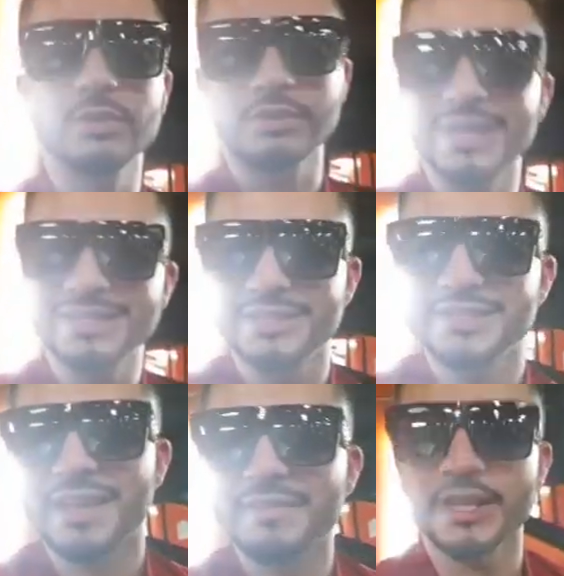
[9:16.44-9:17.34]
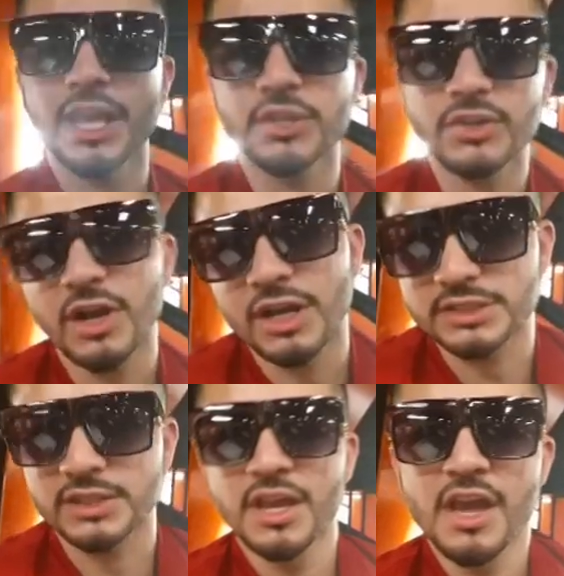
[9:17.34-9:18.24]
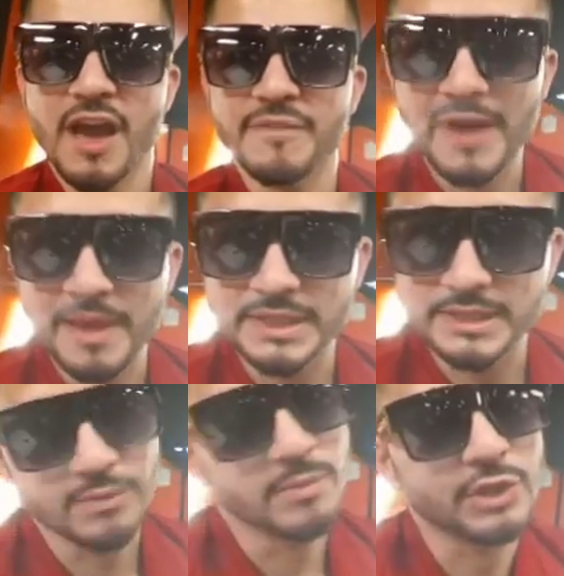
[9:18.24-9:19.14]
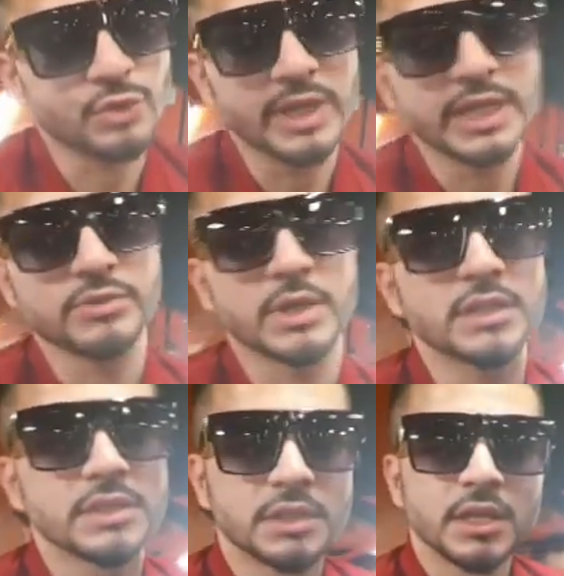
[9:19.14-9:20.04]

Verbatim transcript: loads of messages every day, you guys are famous, even my twinning as well.